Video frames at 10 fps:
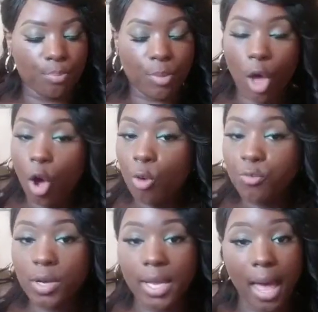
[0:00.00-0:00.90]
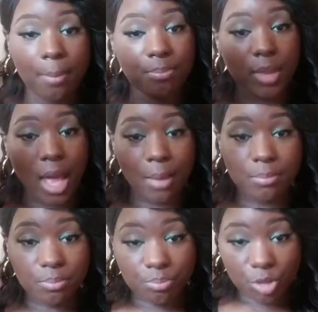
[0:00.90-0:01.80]
Hopefully,
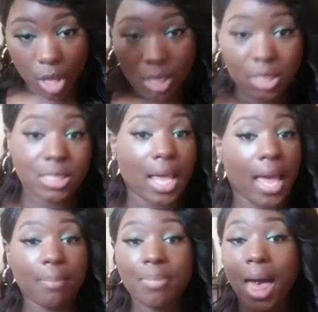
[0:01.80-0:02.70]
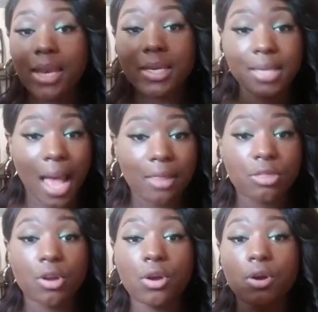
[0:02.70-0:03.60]
I'm gonna say I'm not a
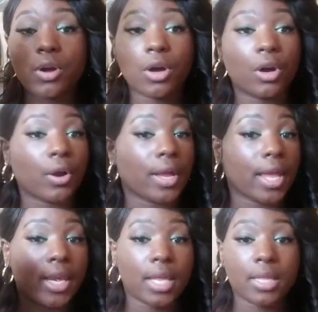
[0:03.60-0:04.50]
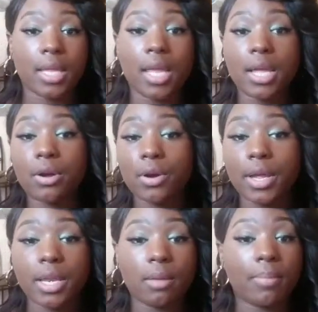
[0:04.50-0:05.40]
doctor or anything or
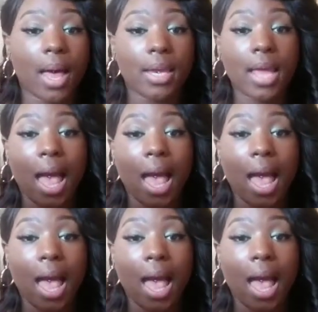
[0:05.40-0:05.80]
anybody.